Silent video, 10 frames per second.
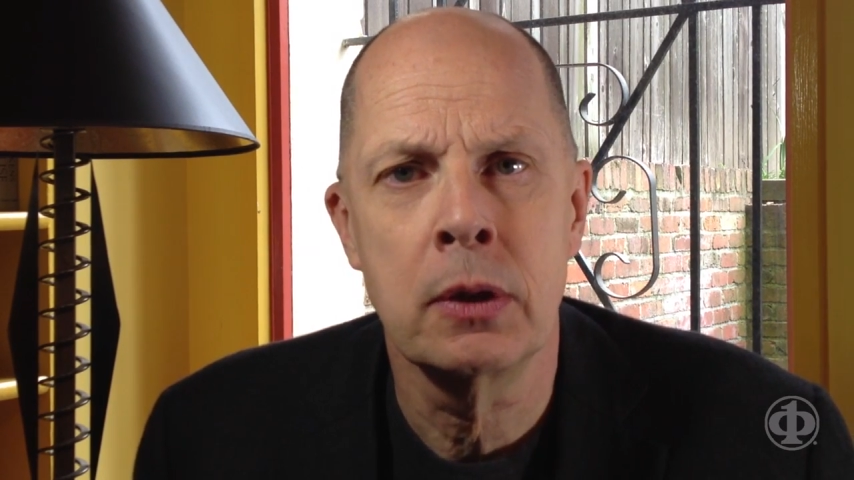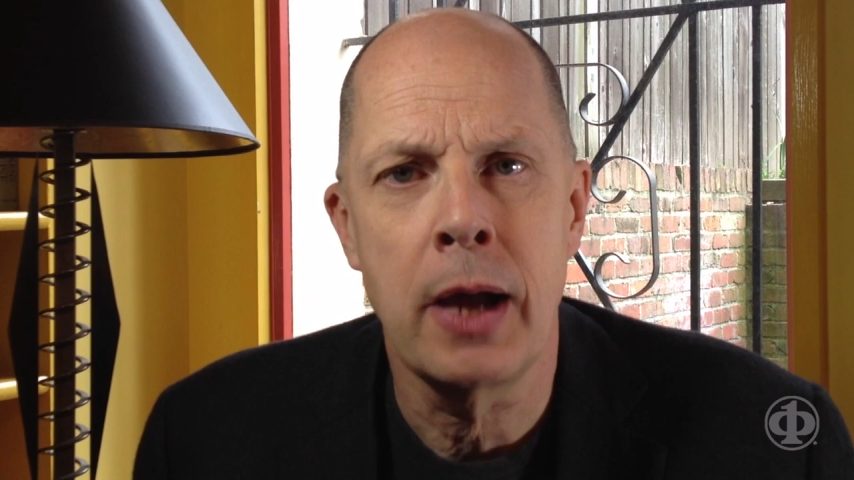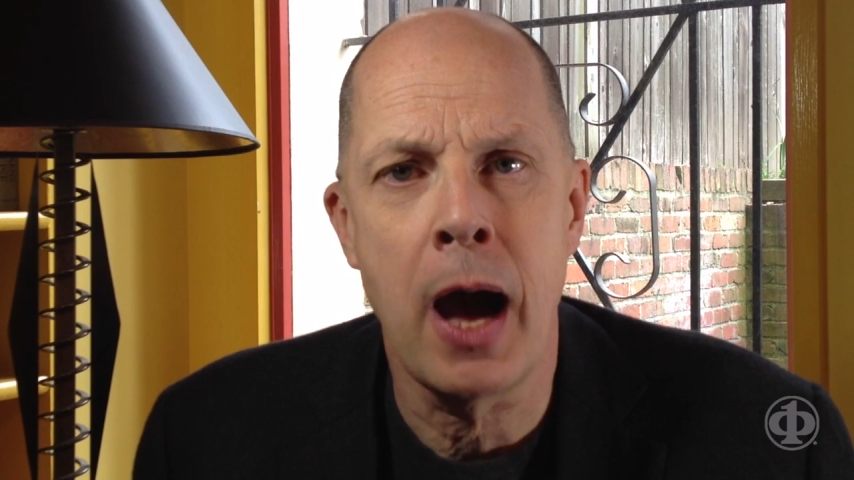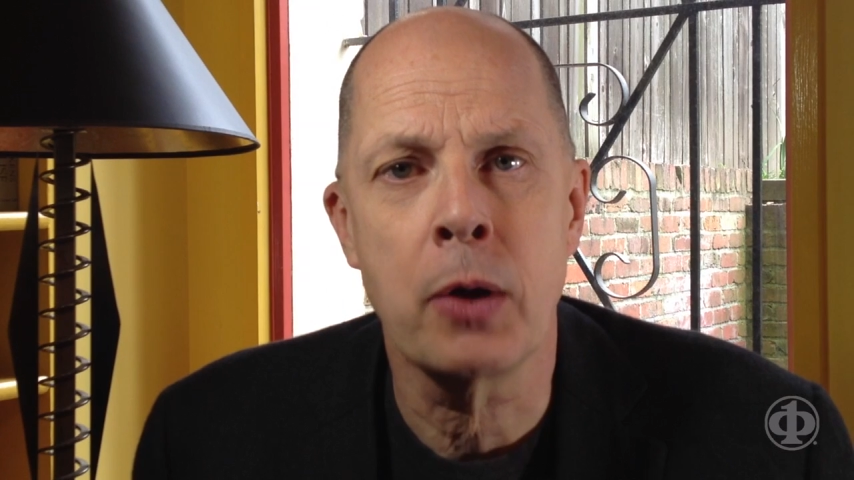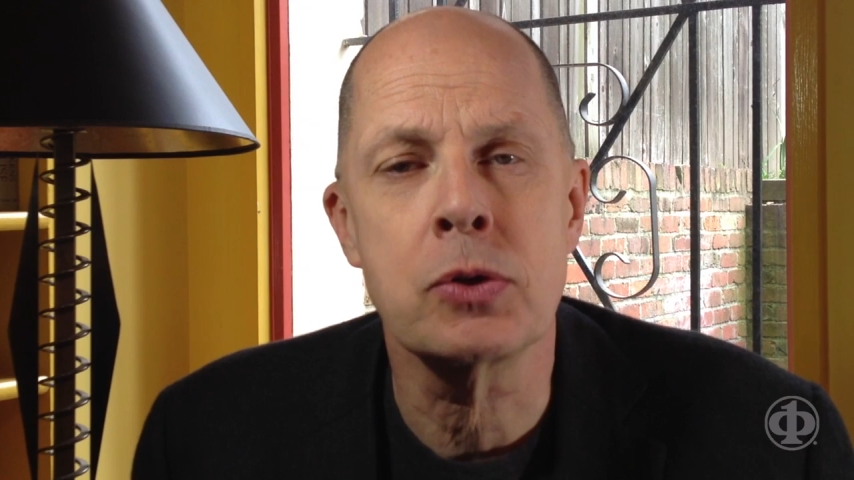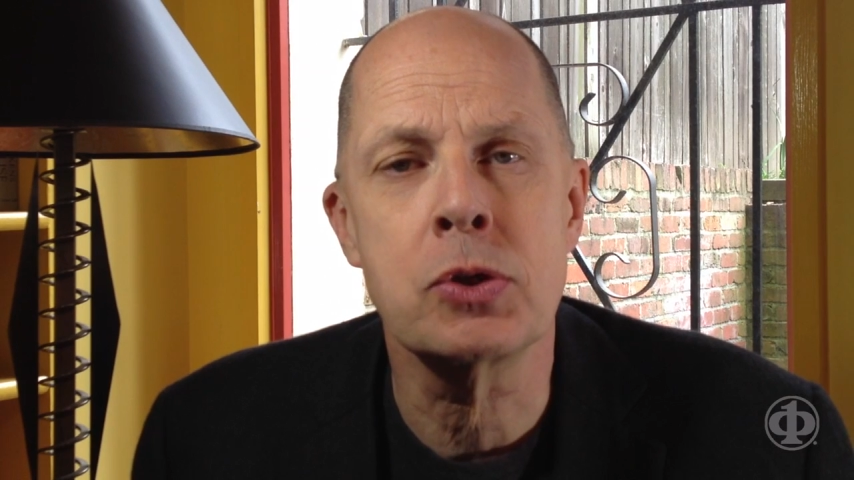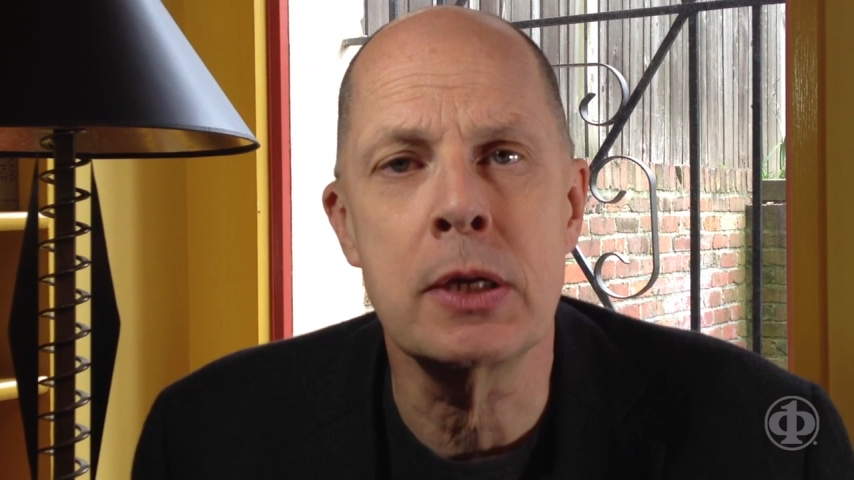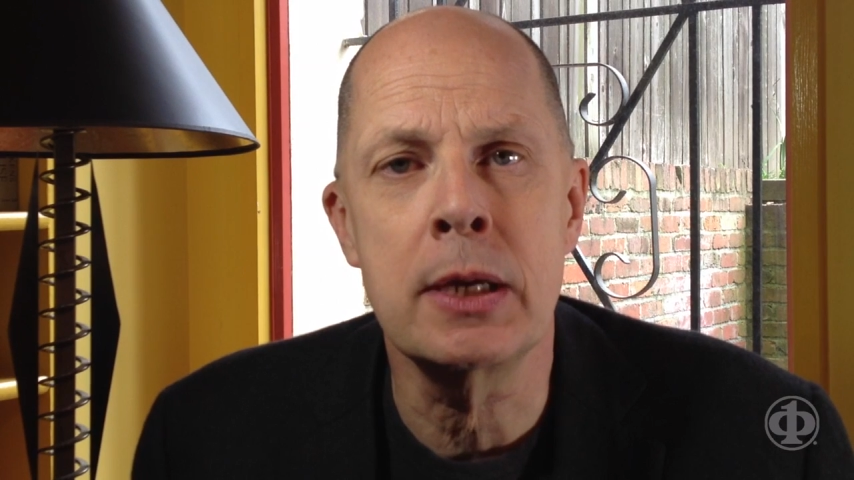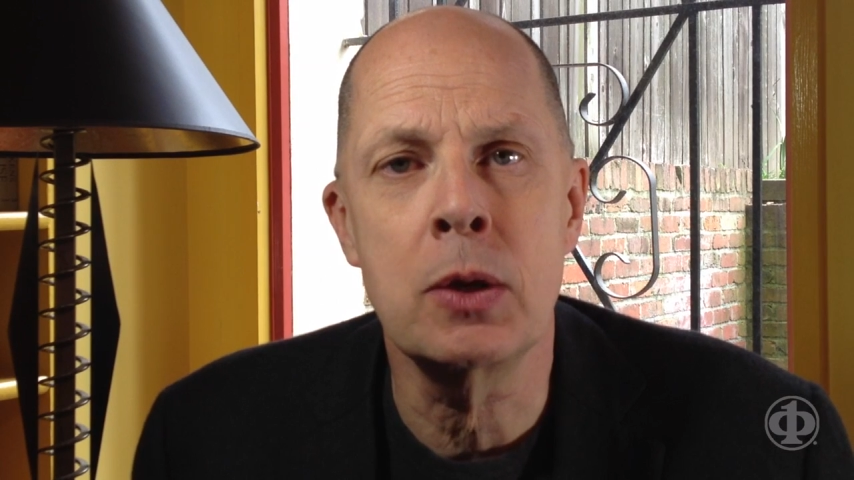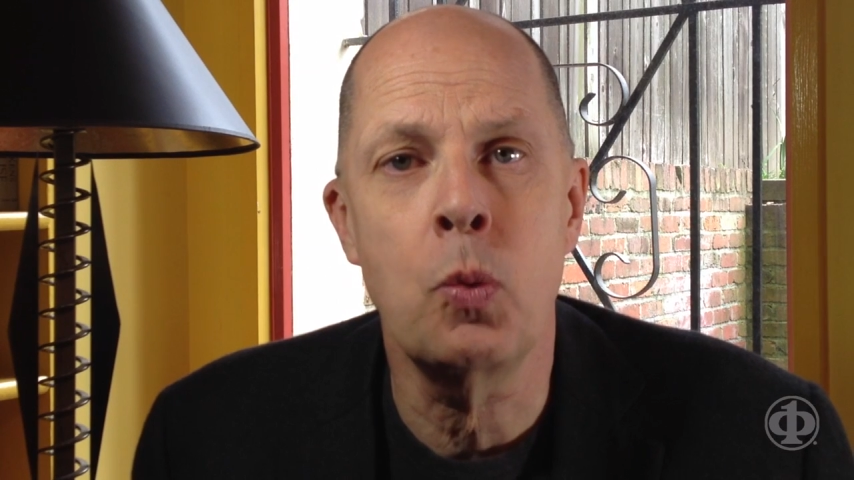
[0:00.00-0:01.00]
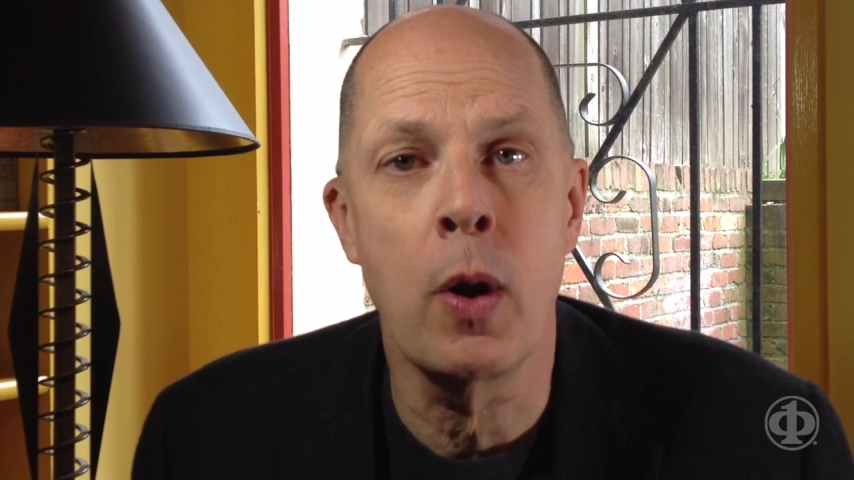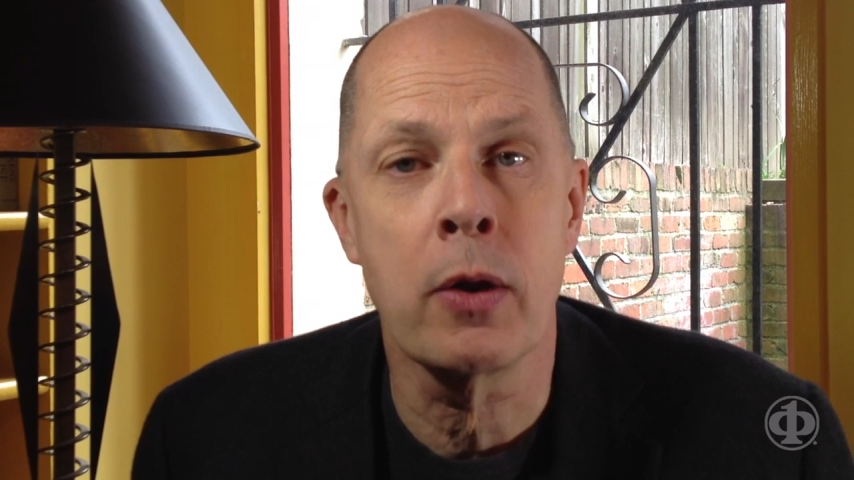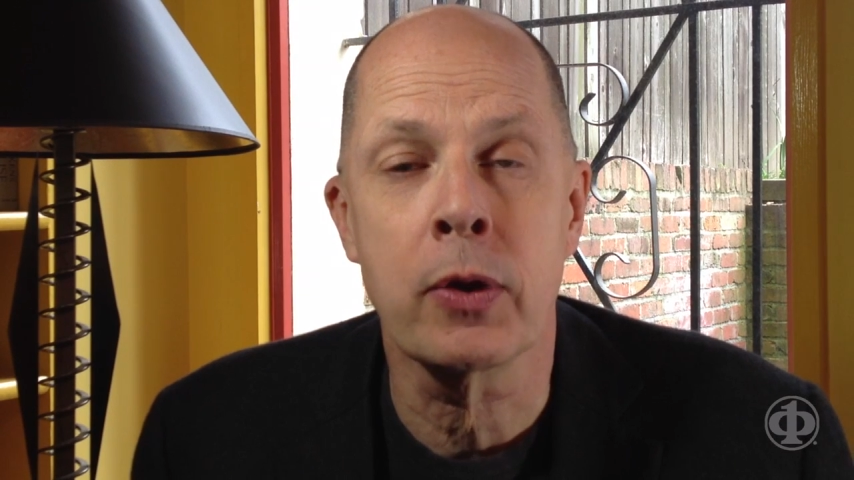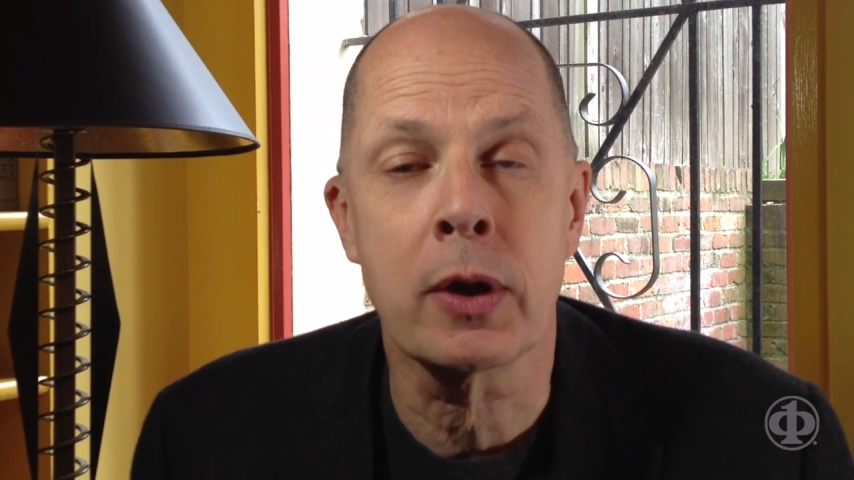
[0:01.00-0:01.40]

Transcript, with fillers: how to see where the